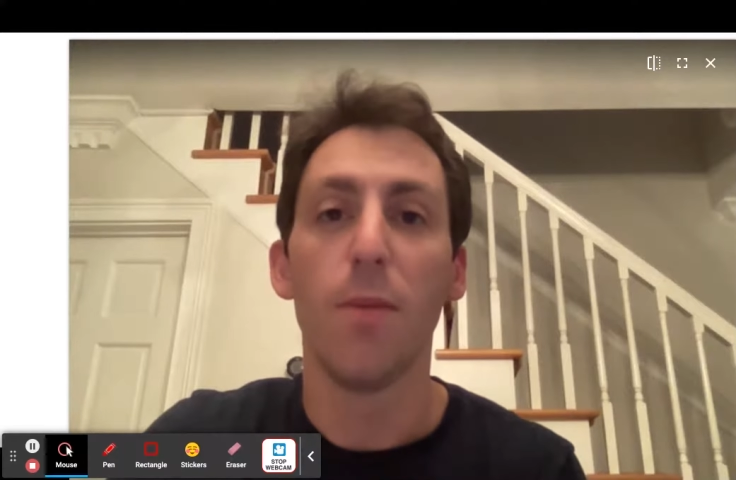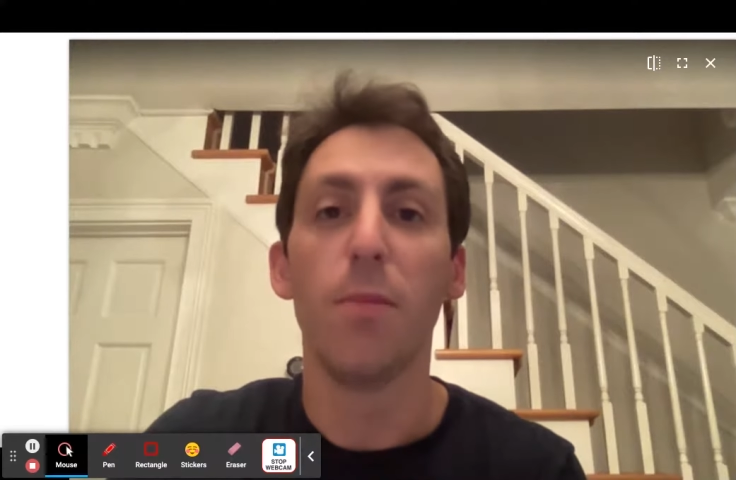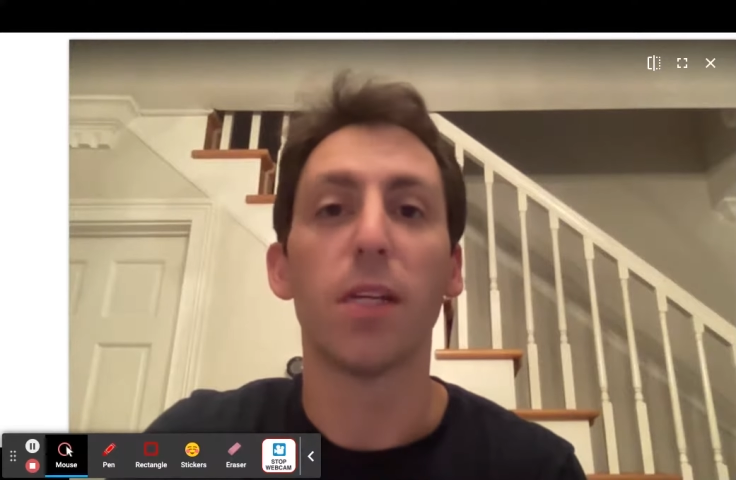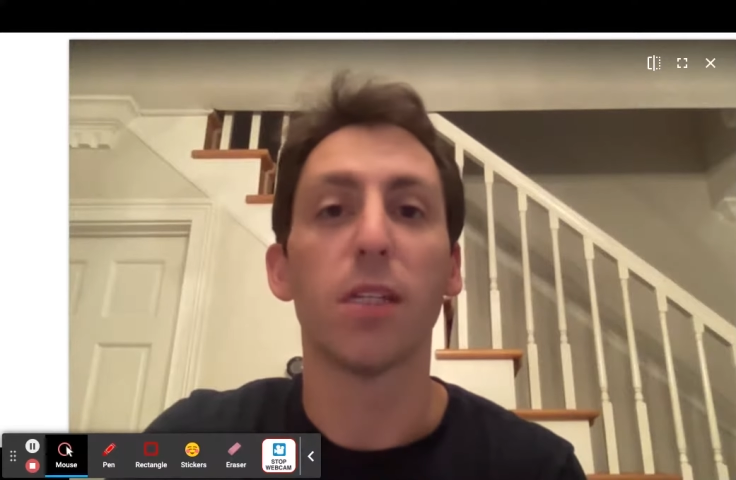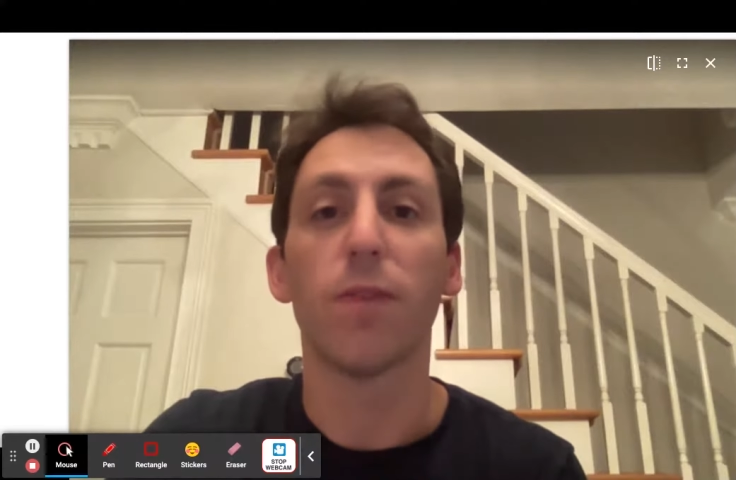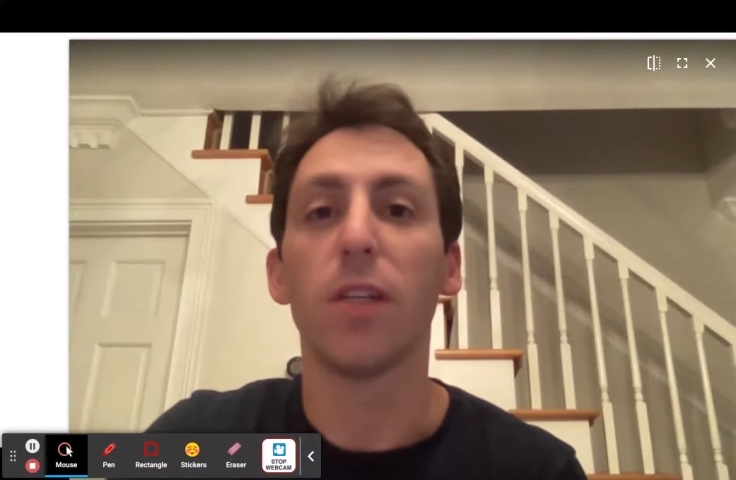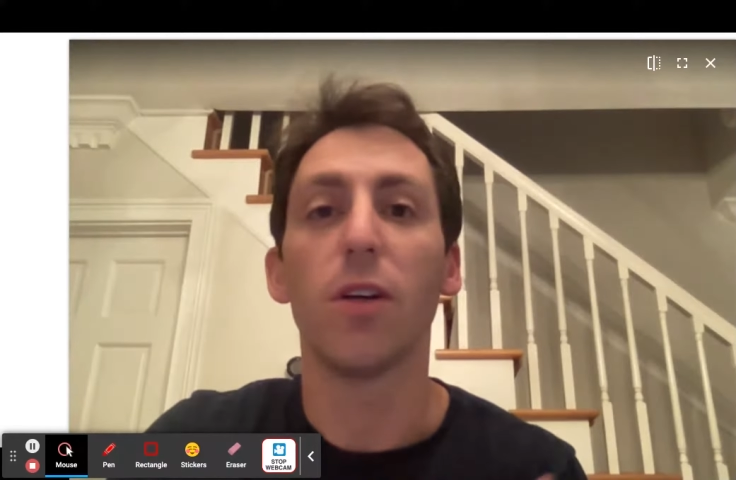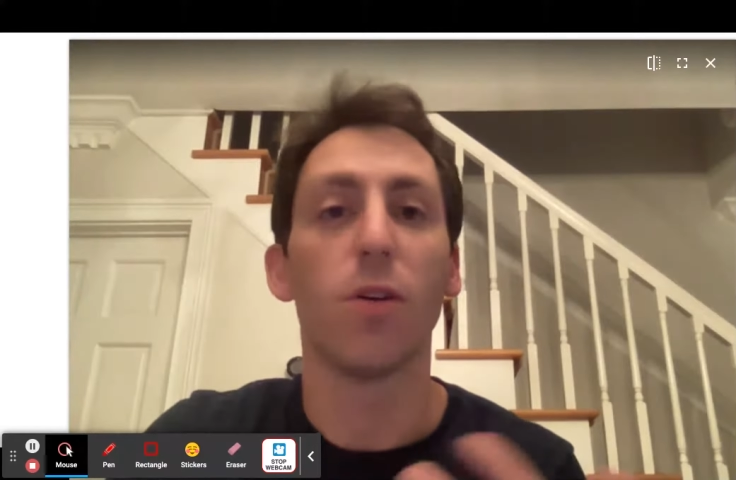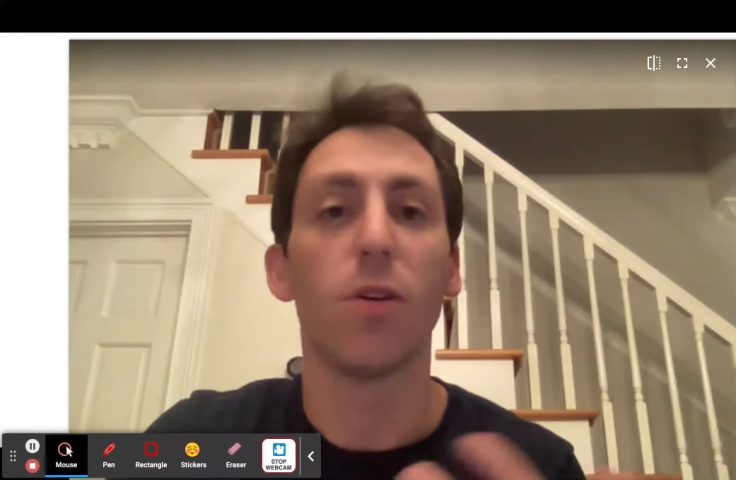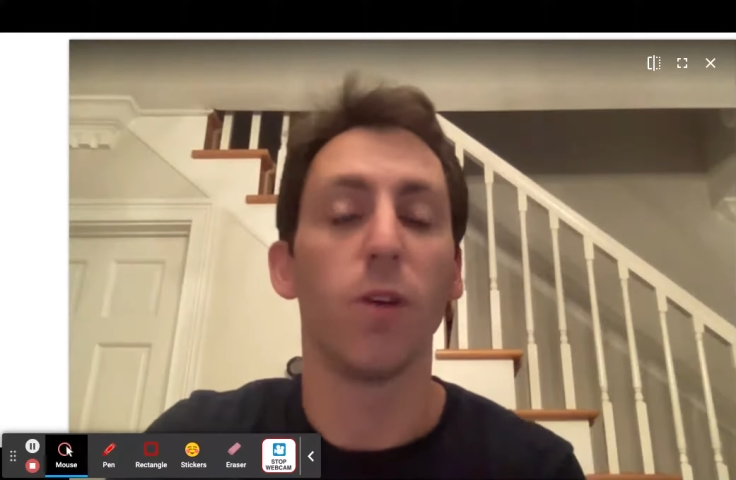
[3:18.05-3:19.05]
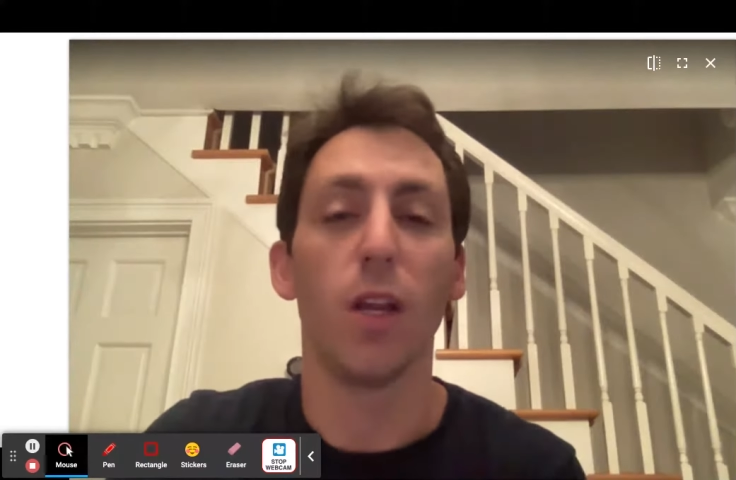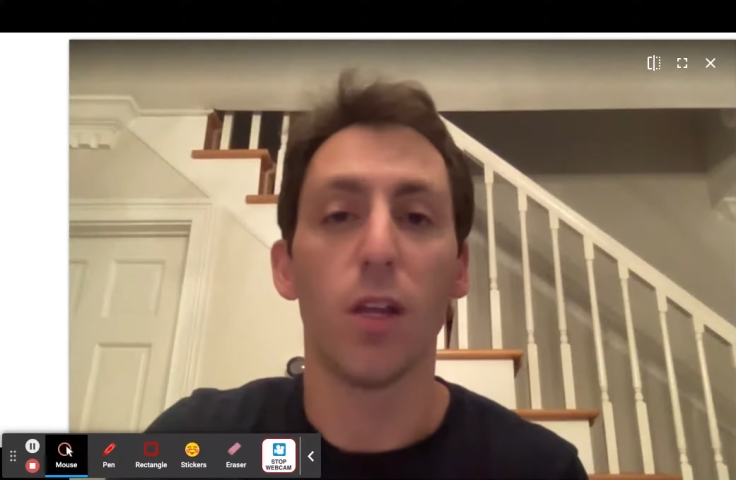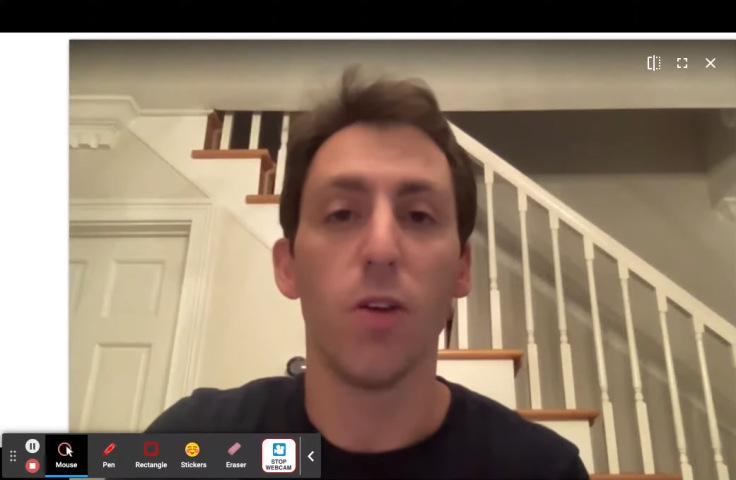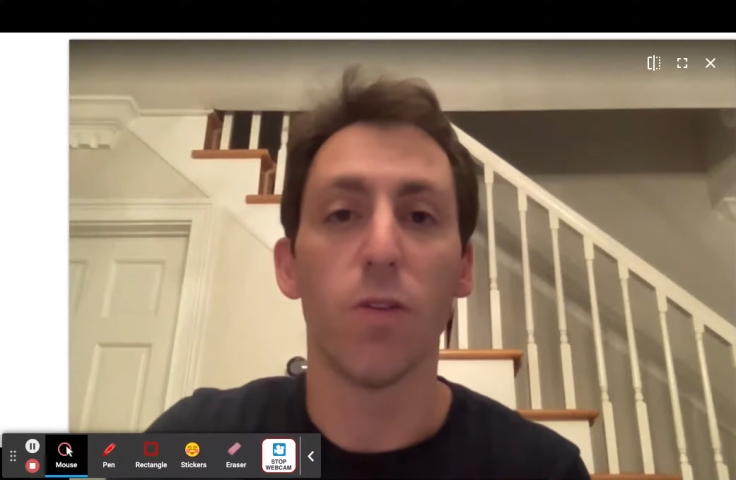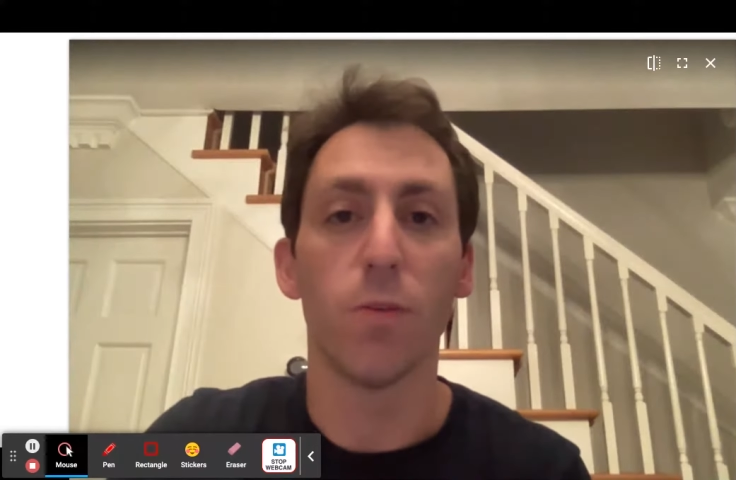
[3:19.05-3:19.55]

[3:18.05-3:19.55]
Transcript: because if I don't create a cue for